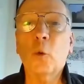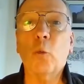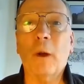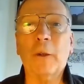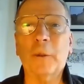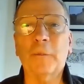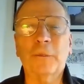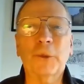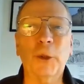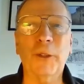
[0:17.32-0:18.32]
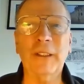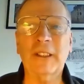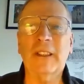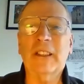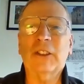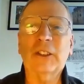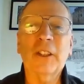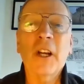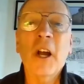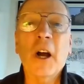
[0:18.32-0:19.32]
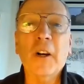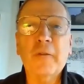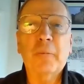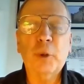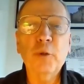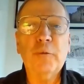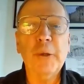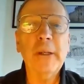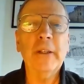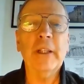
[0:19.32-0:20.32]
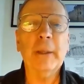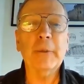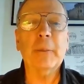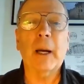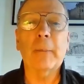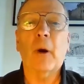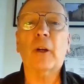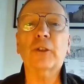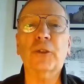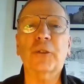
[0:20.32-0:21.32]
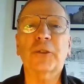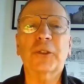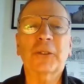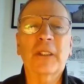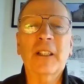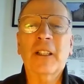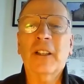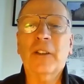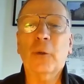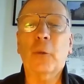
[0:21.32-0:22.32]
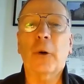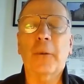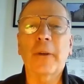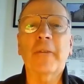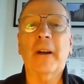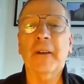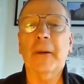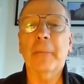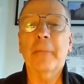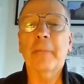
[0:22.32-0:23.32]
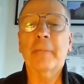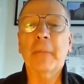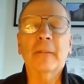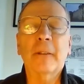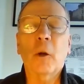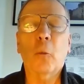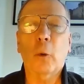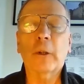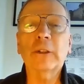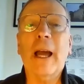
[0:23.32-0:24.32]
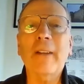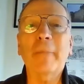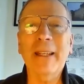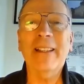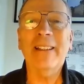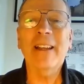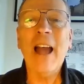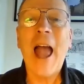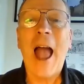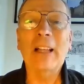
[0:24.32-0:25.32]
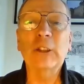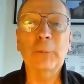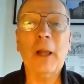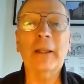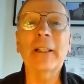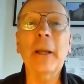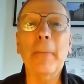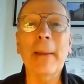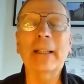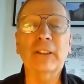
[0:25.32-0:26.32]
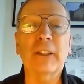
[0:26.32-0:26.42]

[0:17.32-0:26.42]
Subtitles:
Welcome to this edition of Proofreading Tips by Mark Schultz, the word refiner. Words have meaning, and spelling makes a